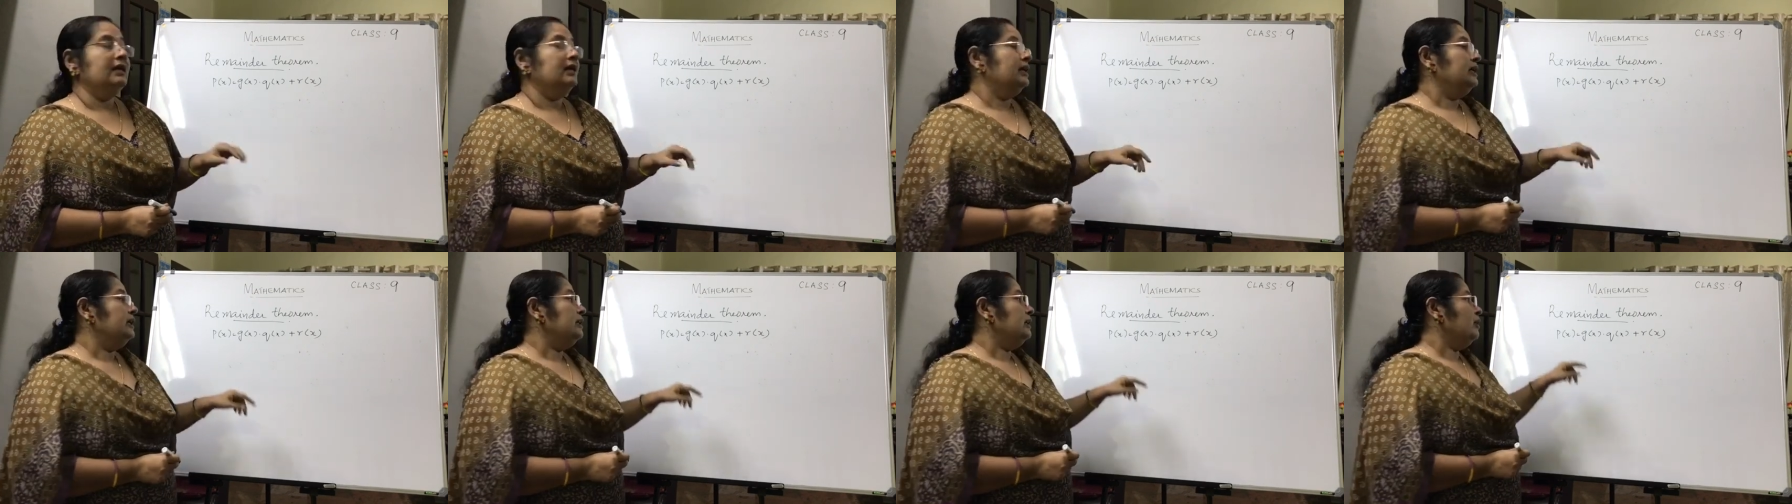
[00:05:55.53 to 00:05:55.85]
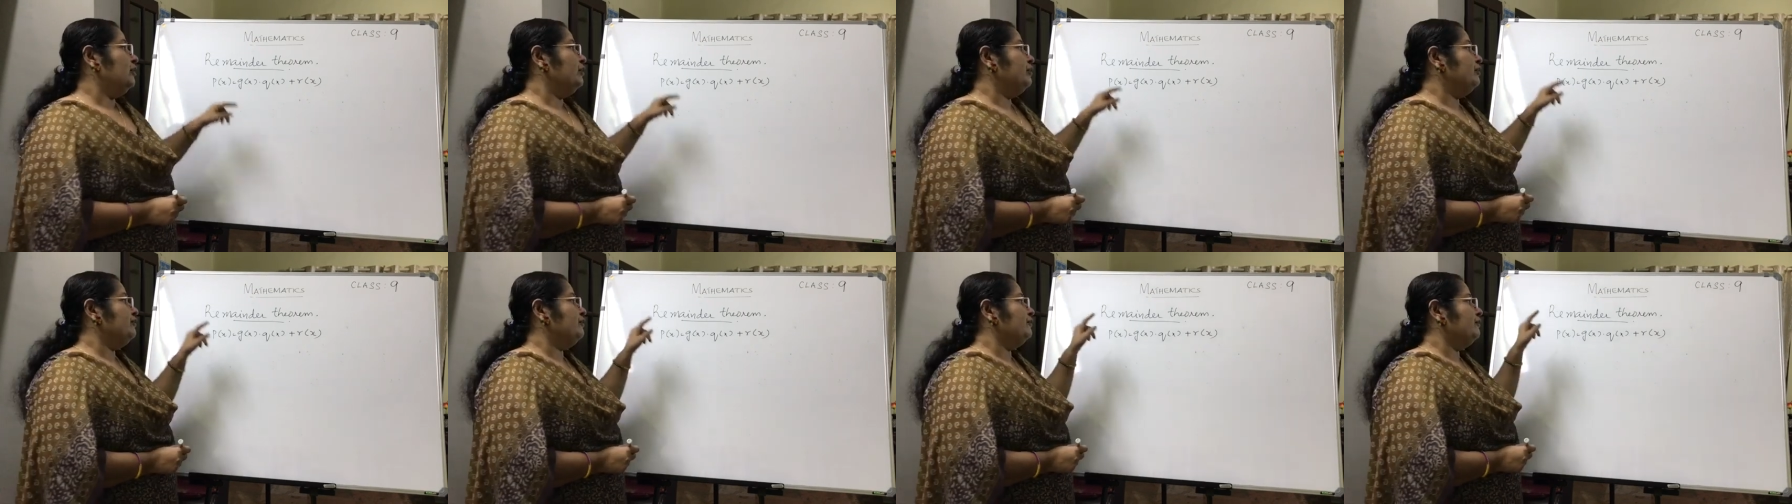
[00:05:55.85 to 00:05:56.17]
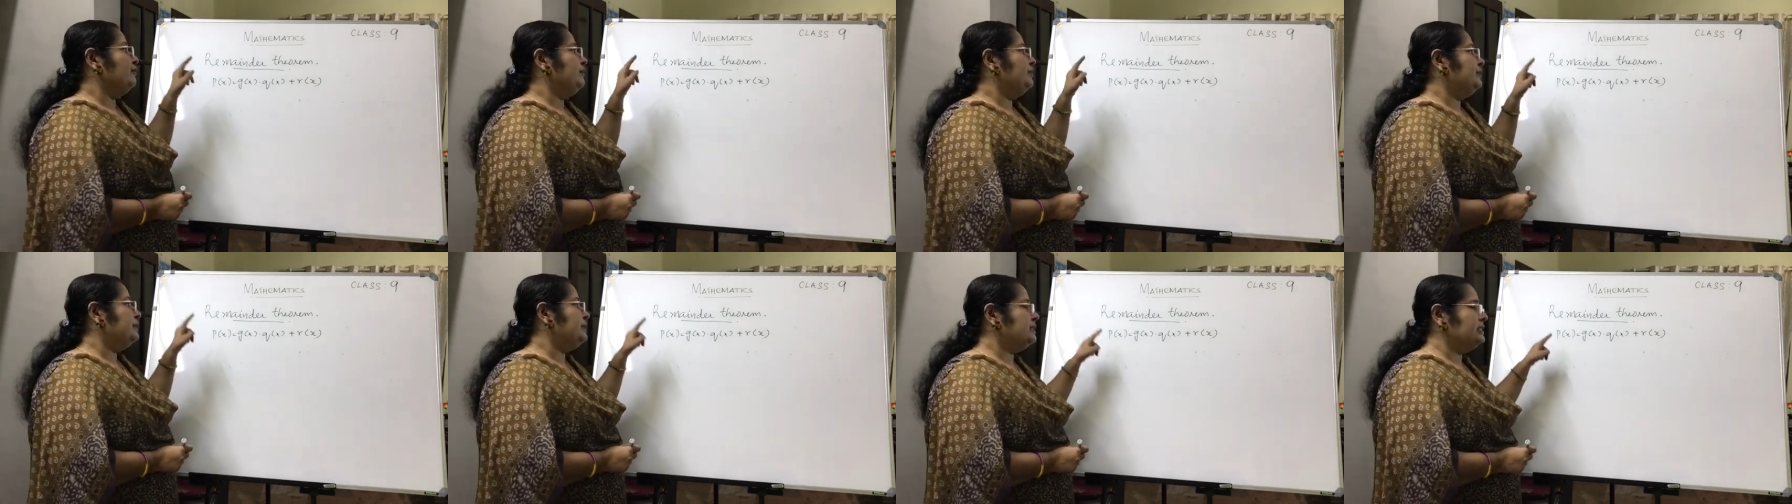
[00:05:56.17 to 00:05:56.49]
Now if
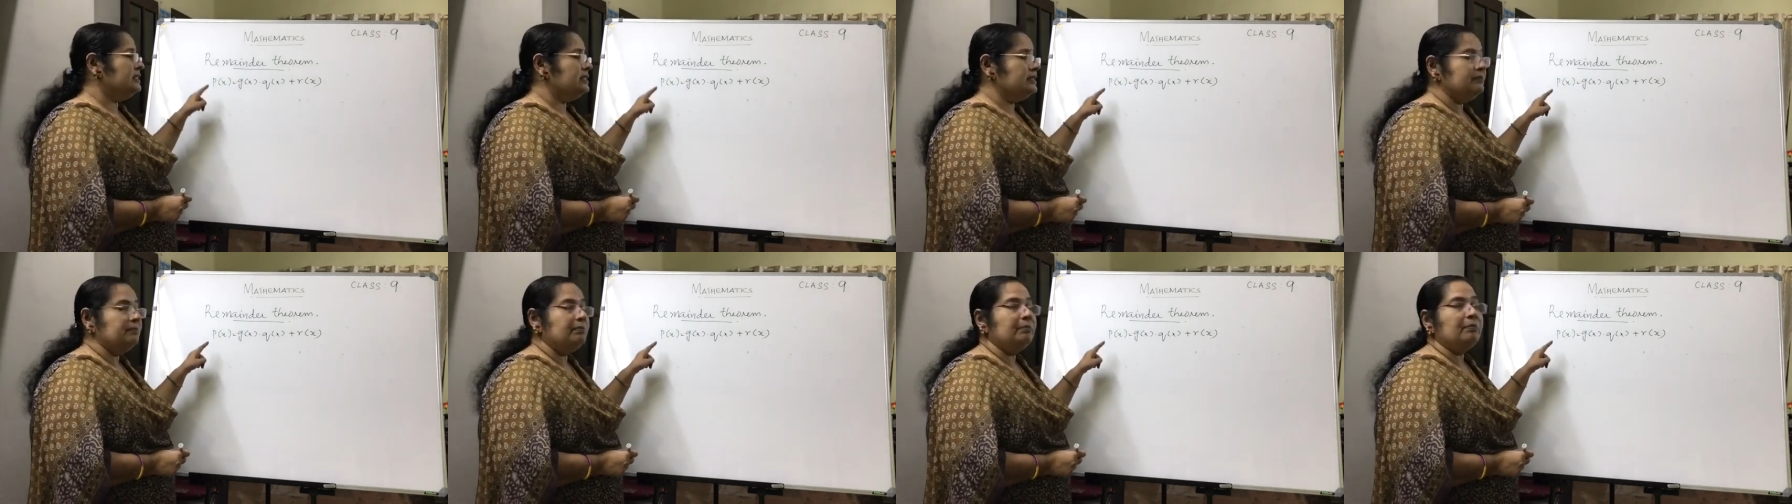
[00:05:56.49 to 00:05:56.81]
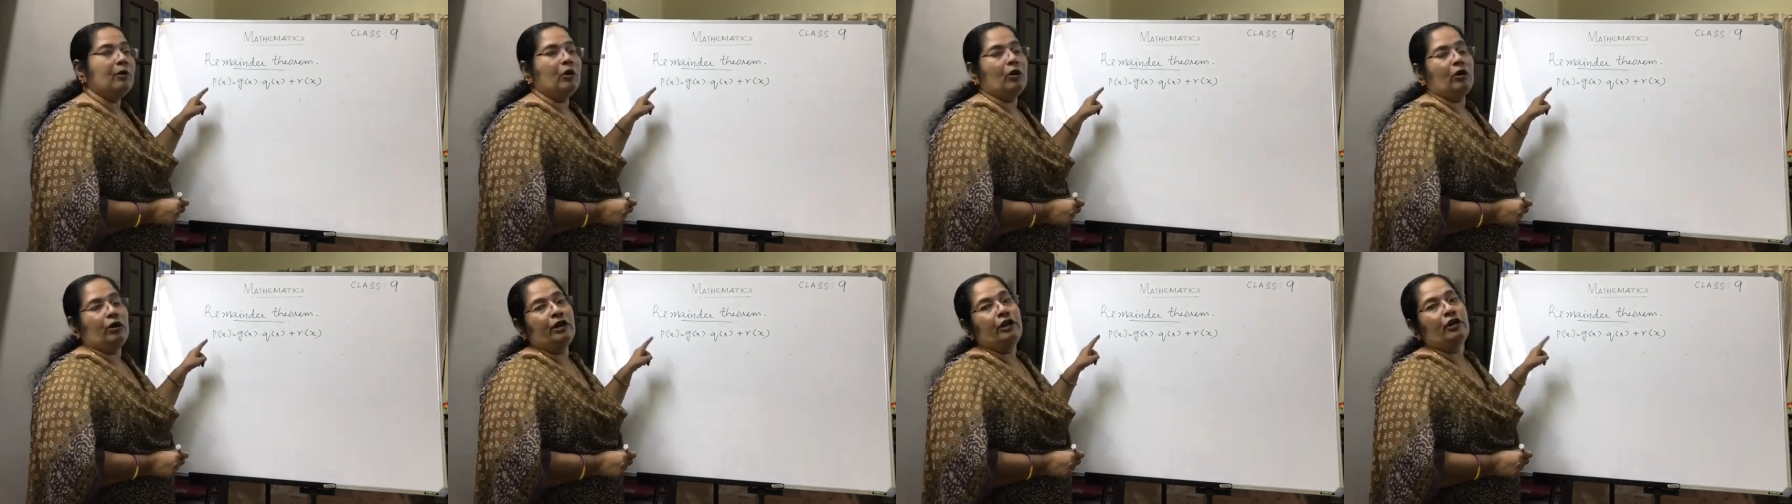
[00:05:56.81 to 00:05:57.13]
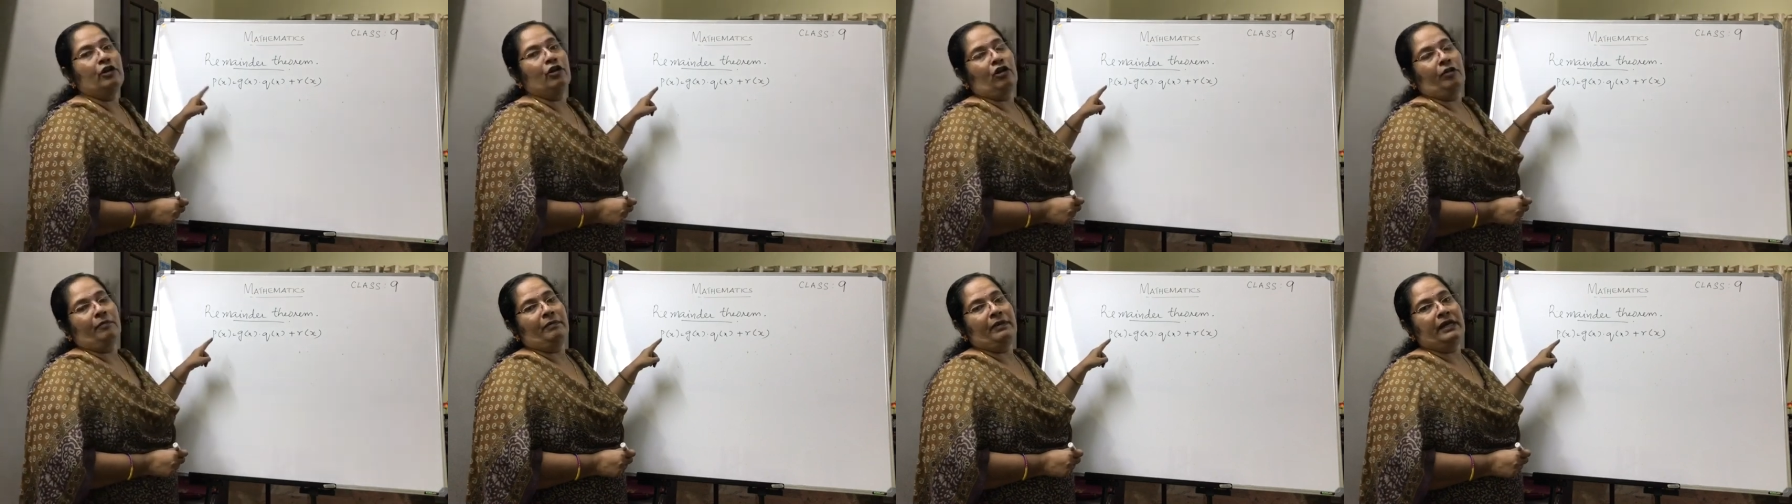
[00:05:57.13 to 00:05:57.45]
this
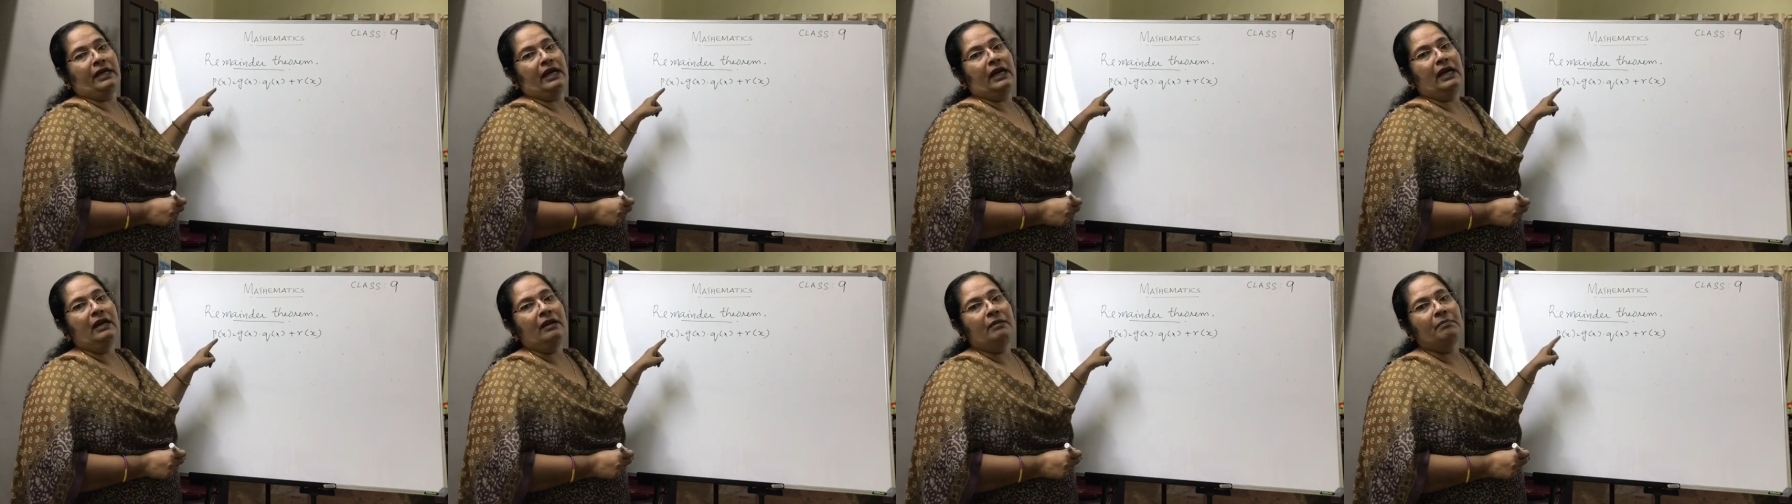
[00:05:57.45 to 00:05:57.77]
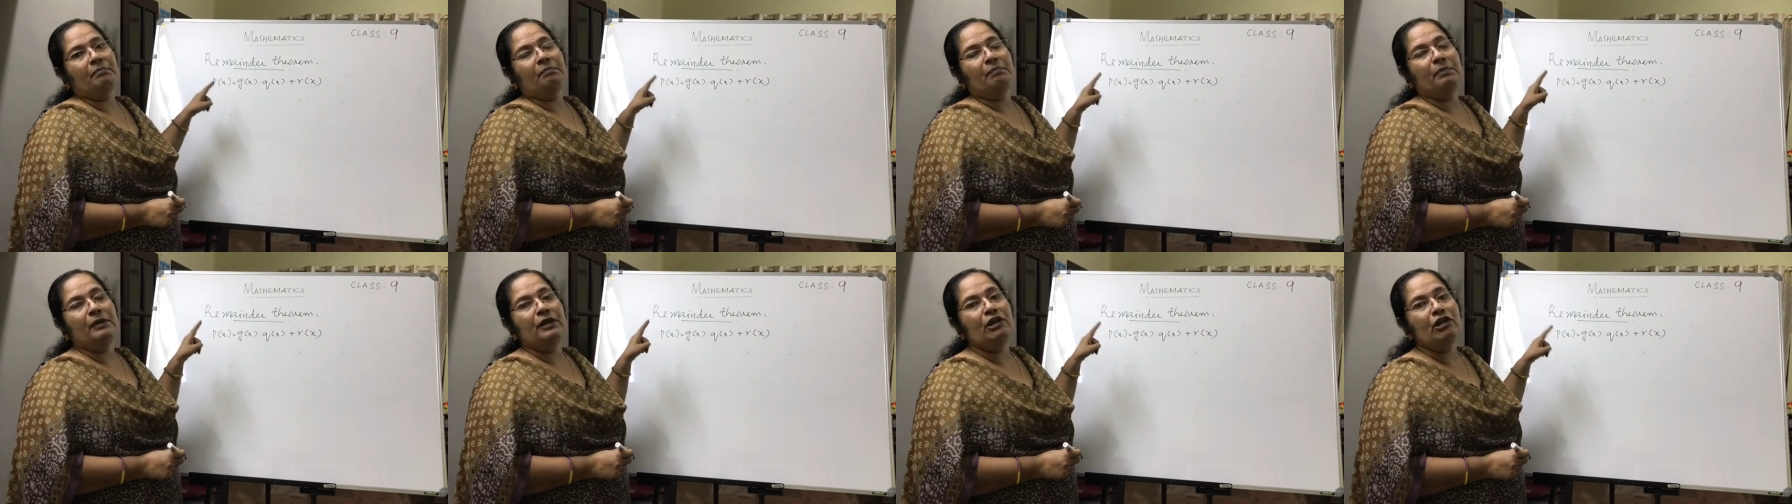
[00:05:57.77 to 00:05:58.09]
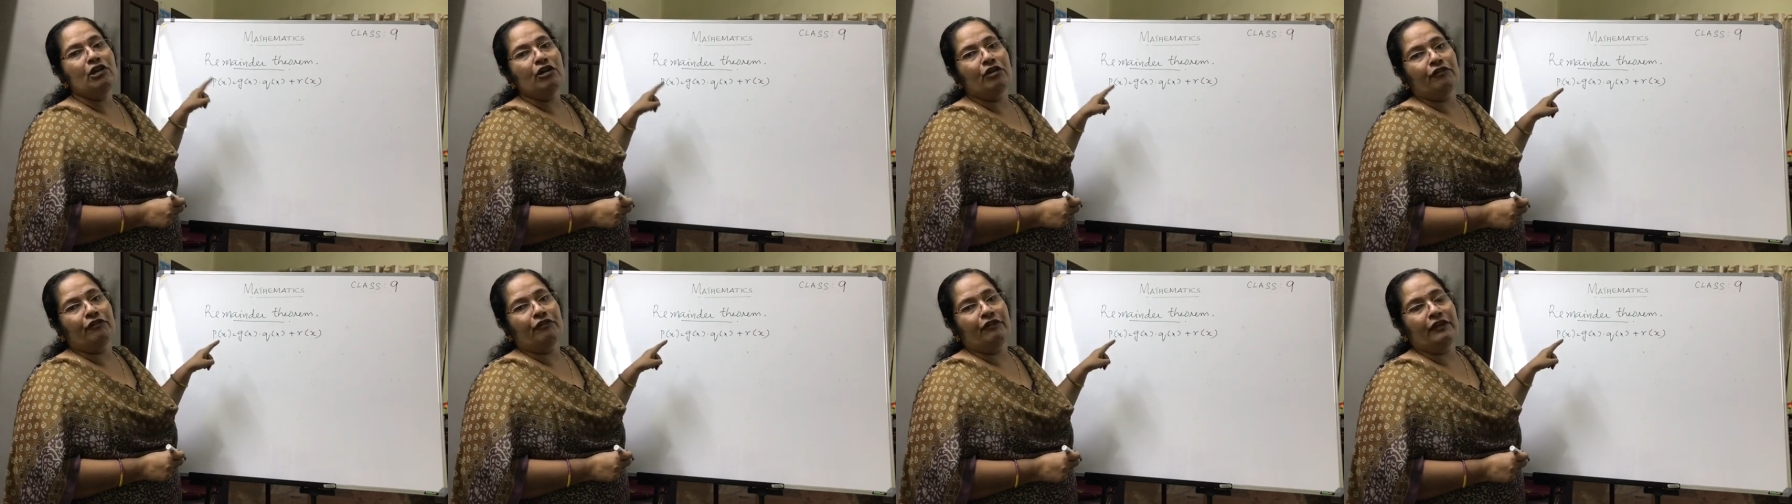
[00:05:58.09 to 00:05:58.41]
polynomial P
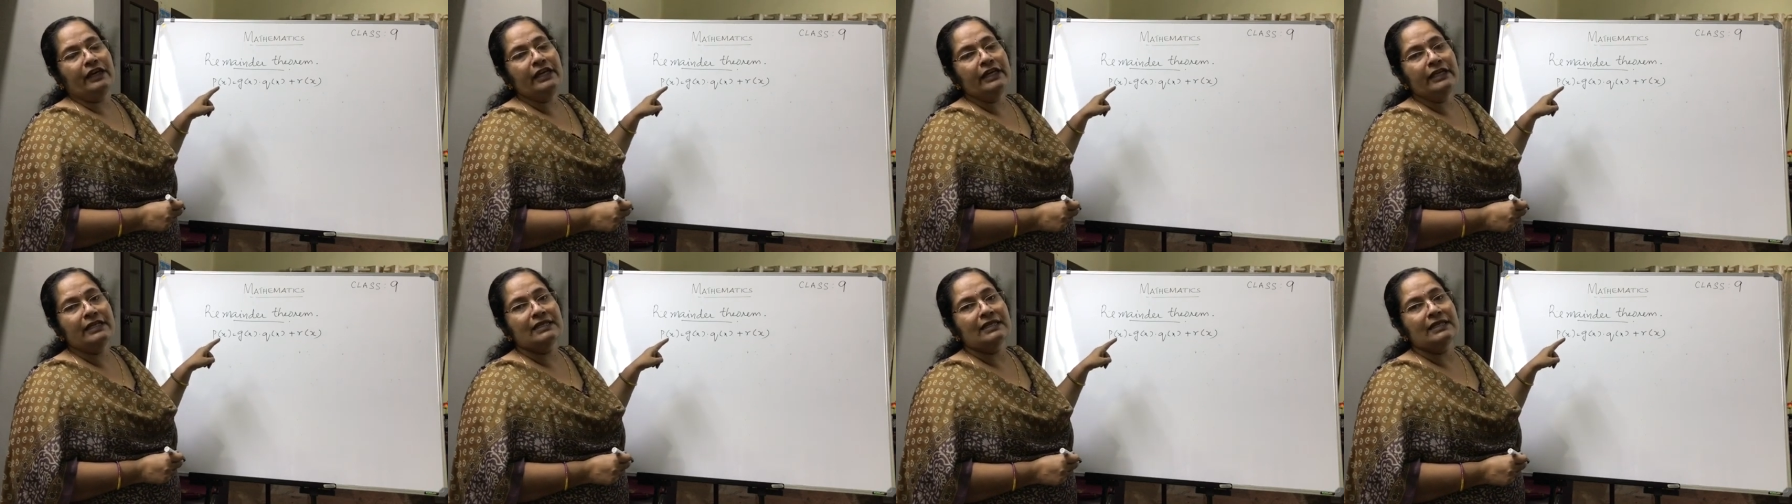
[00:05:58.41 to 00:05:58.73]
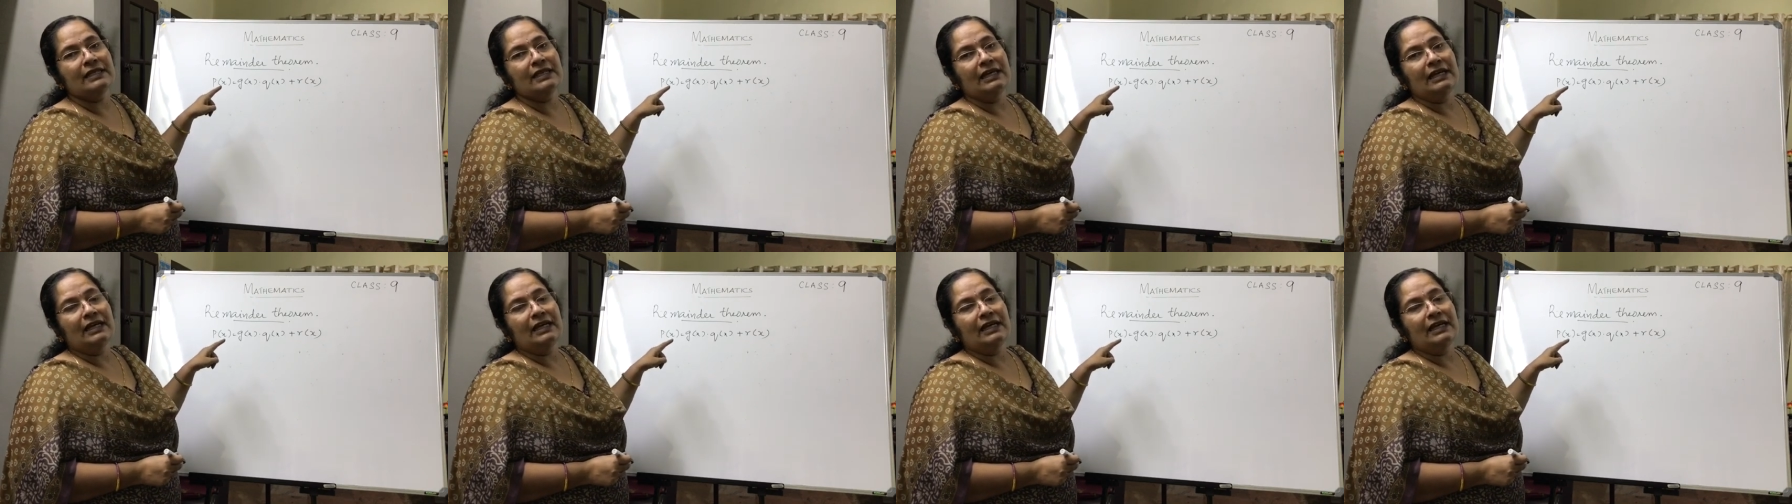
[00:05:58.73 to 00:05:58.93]
of x